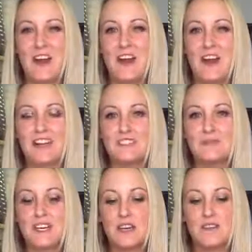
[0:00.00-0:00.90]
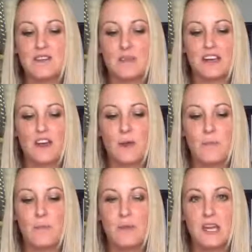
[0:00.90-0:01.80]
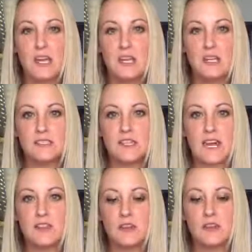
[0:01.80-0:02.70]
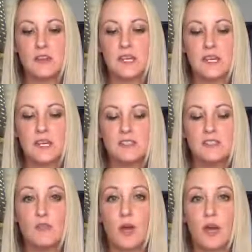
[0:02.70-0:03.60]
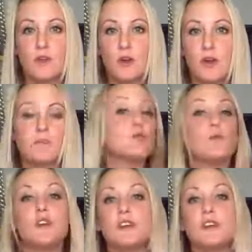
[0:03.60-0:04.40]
All right, I just want to give everybody a couple minutes, gather your things. If you haven't grabbed your